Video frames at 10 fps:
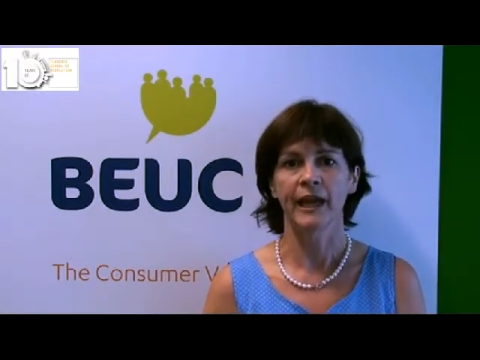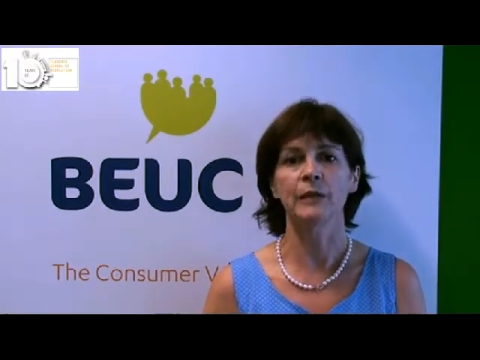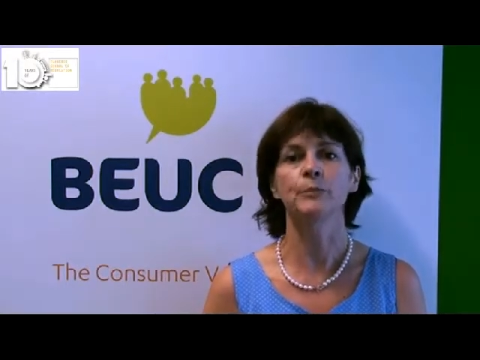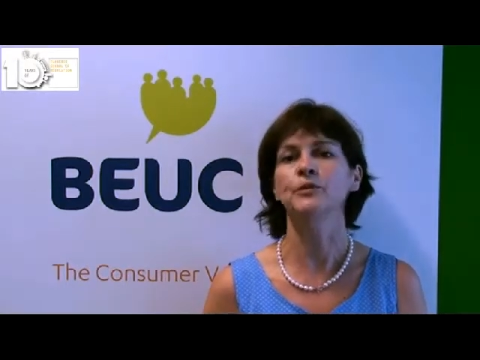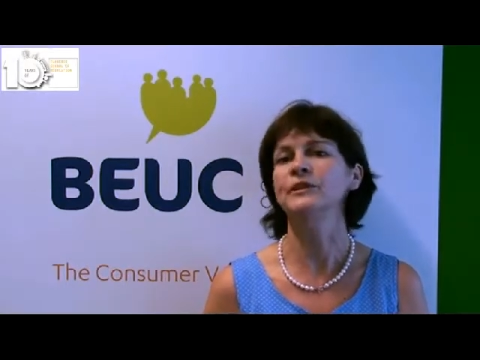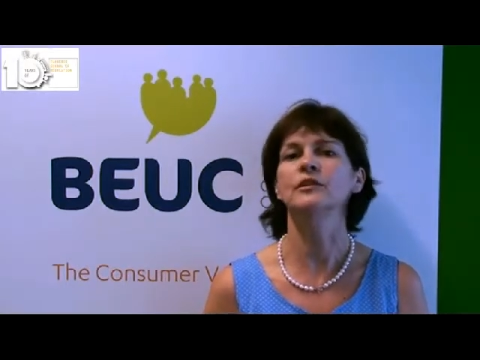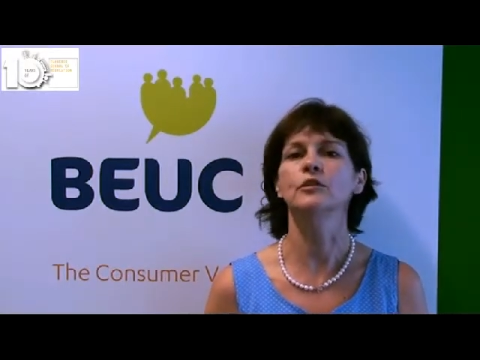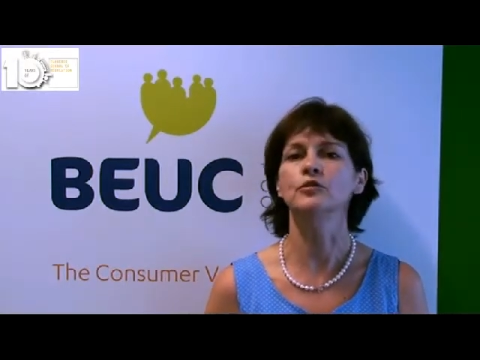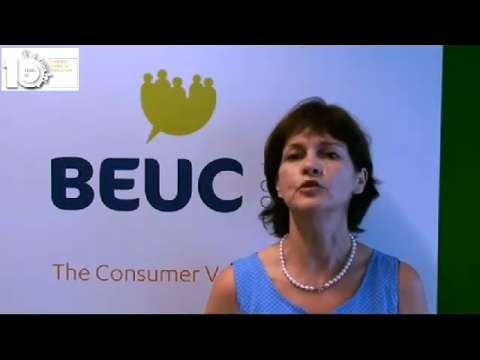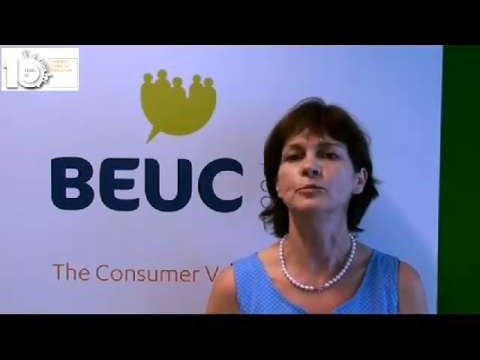in putting the
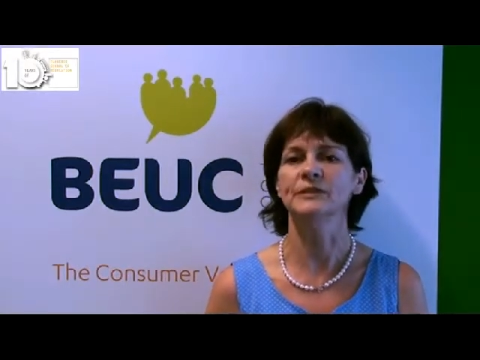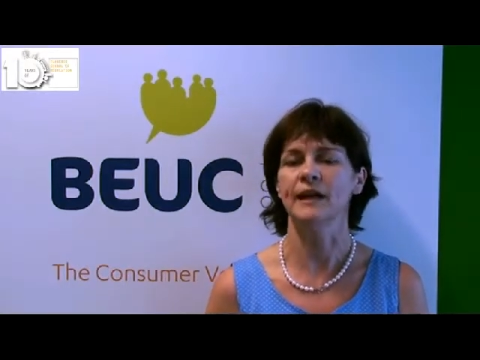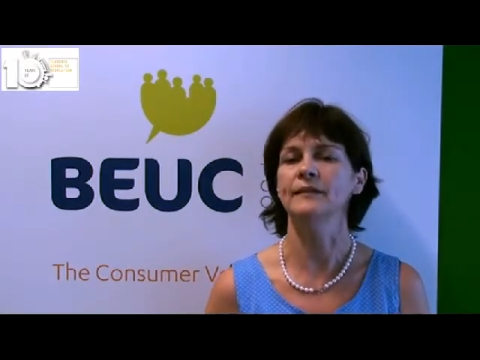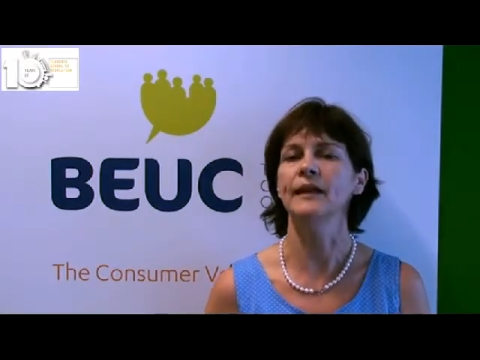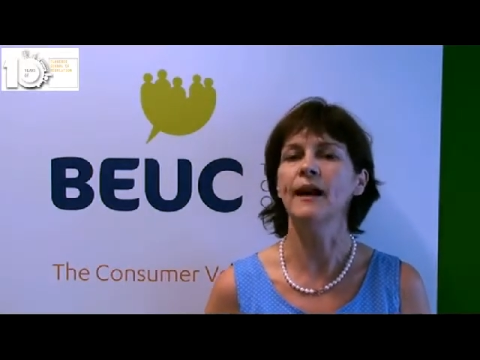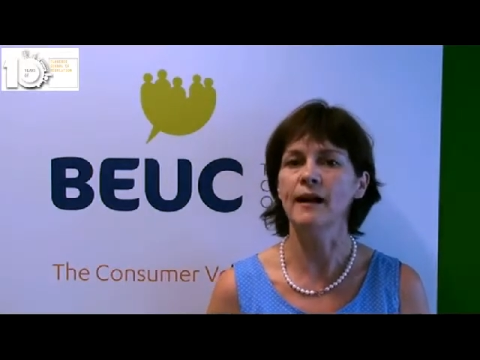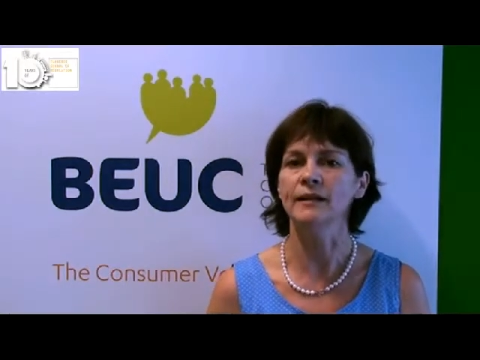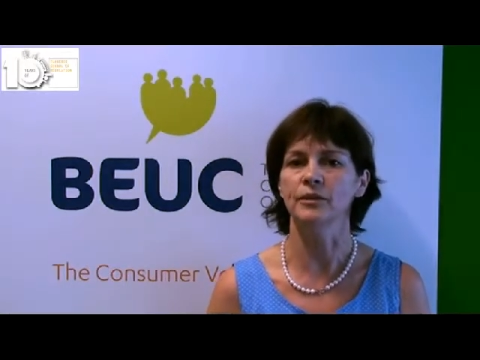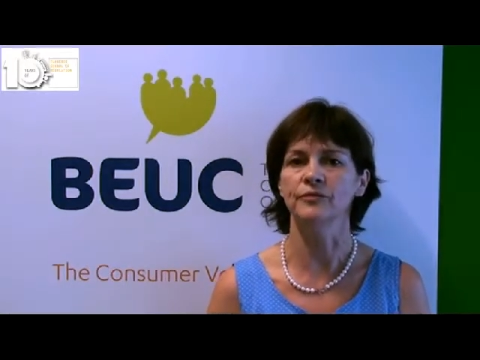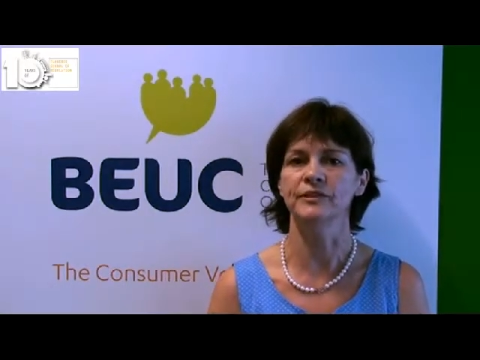consumers at the
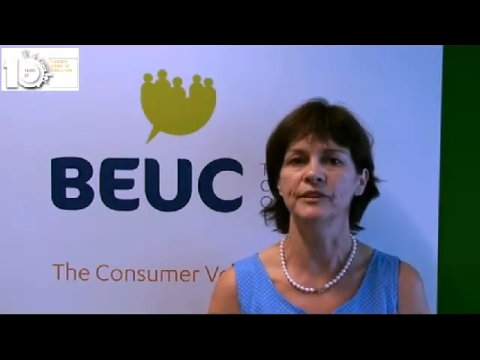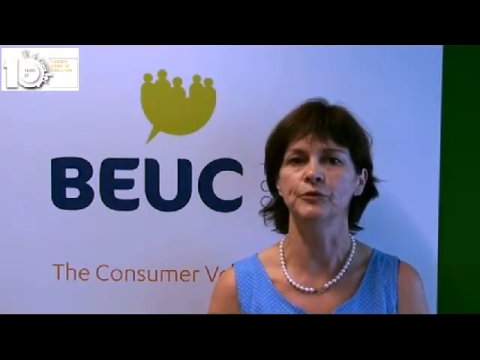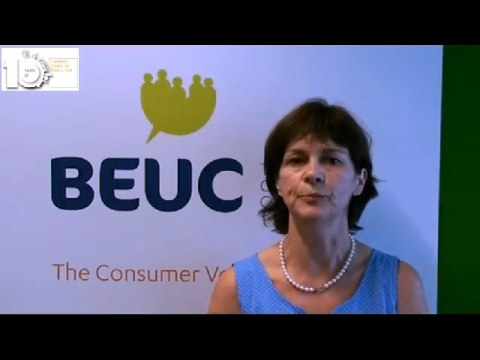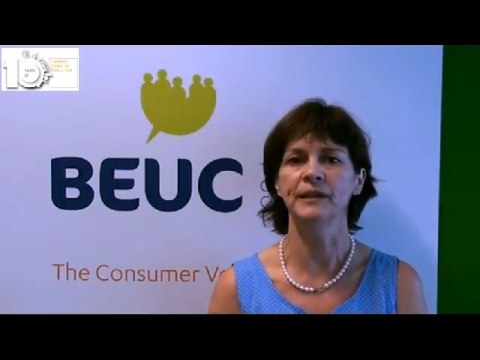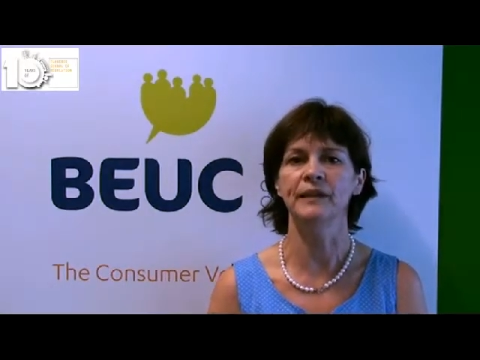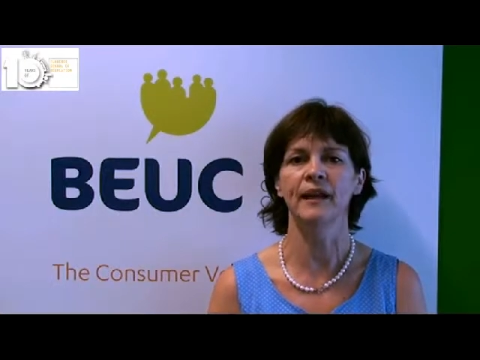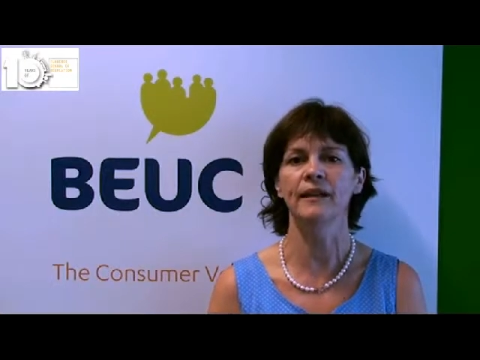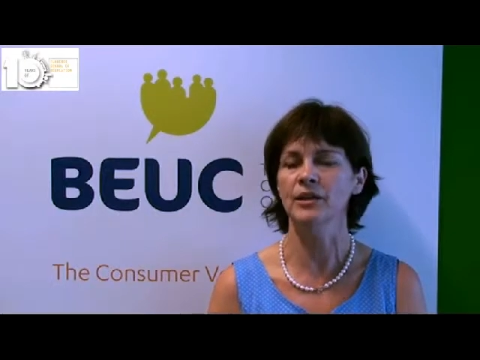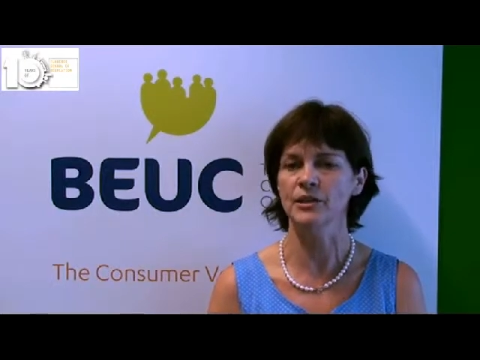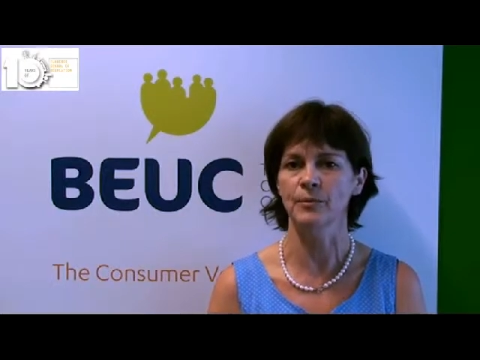heart of the European
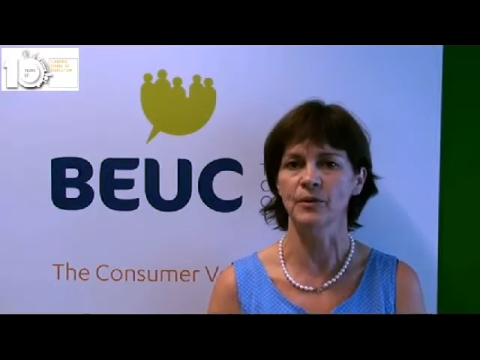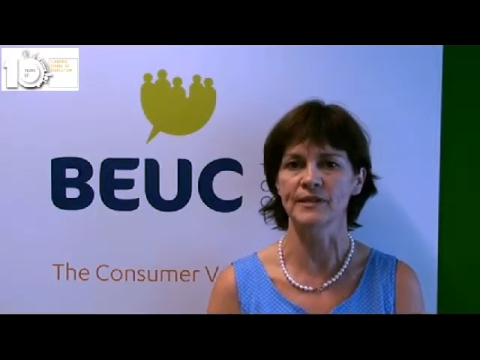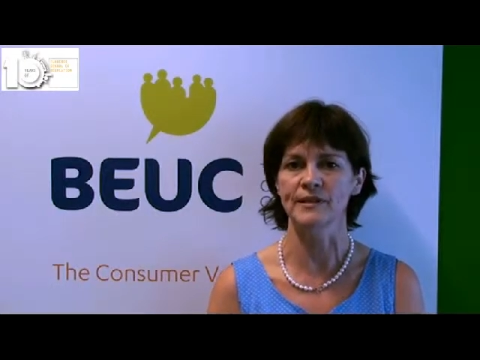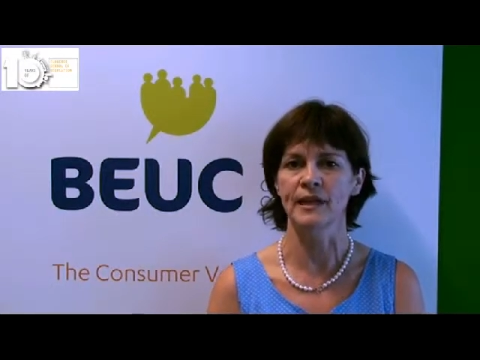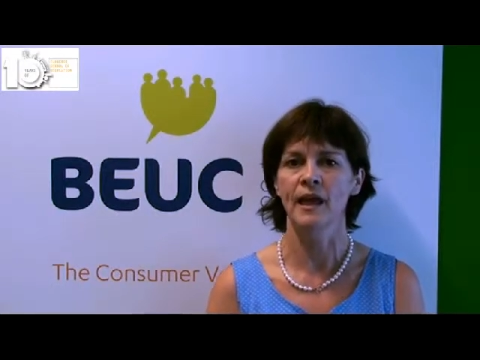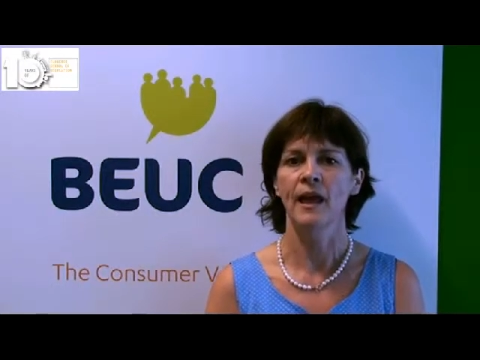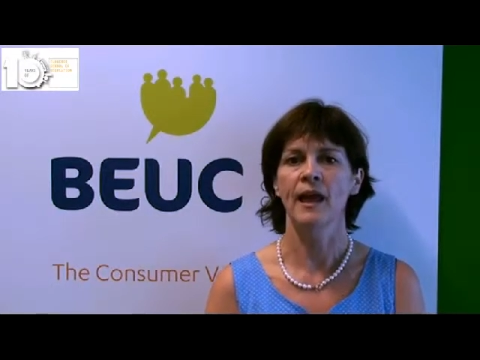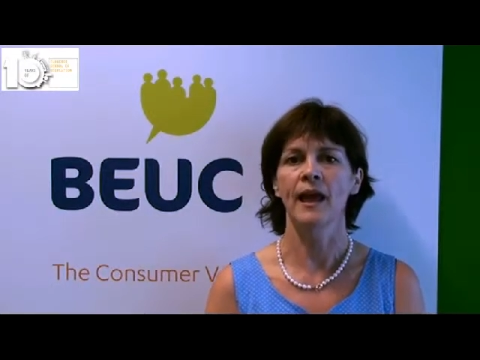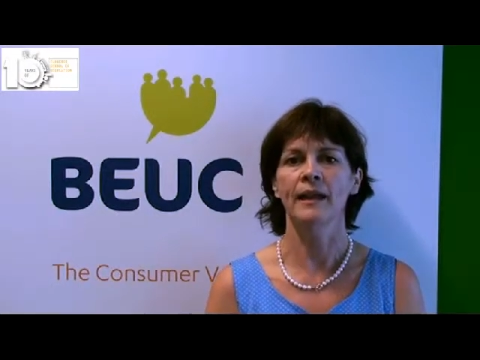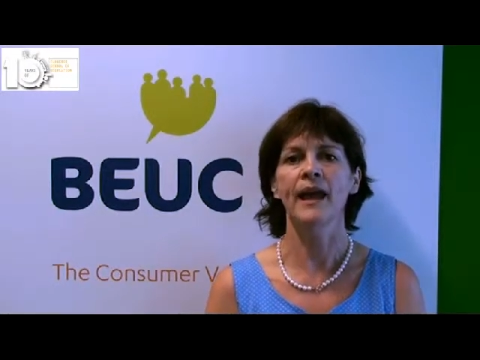energy policy
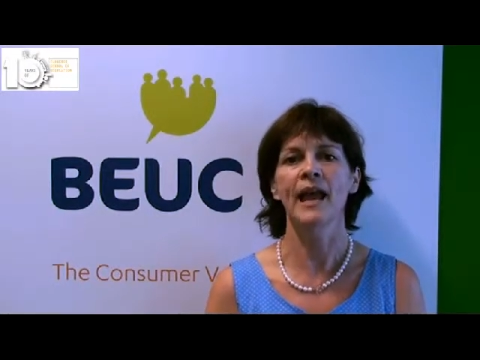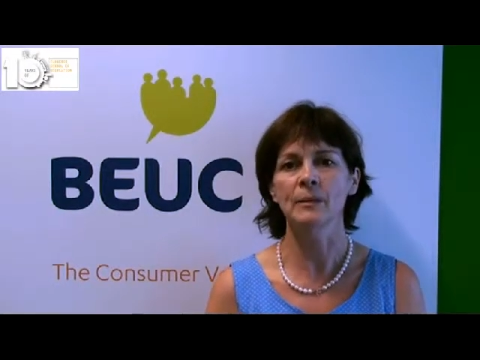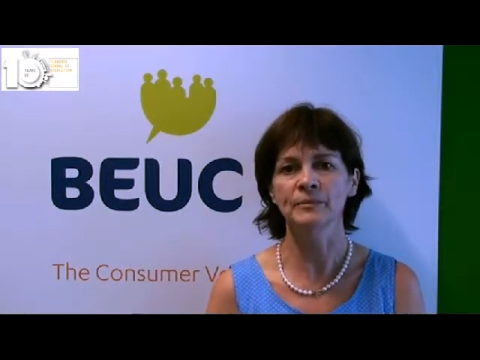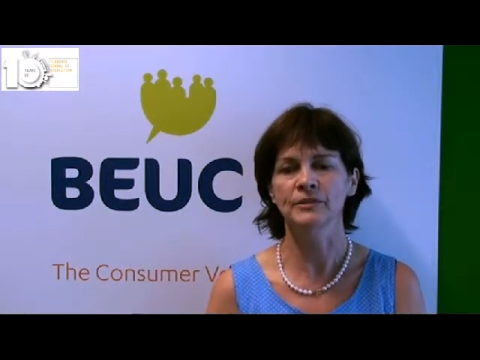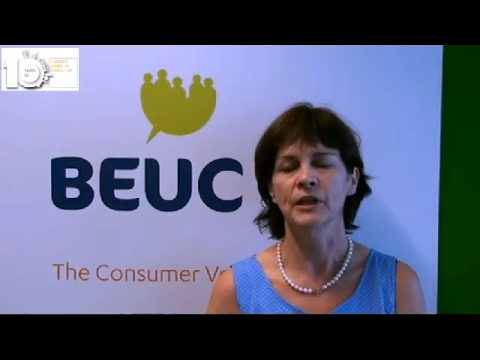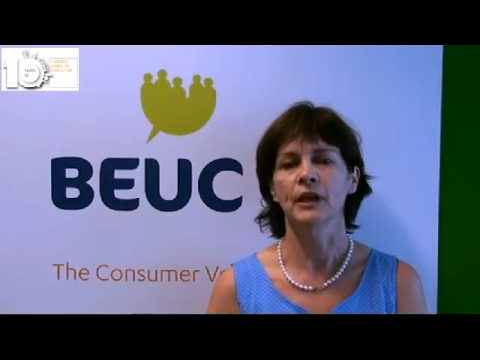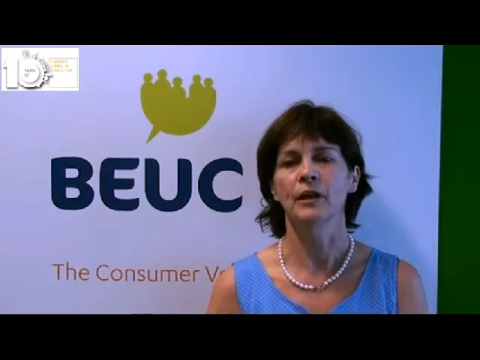and helped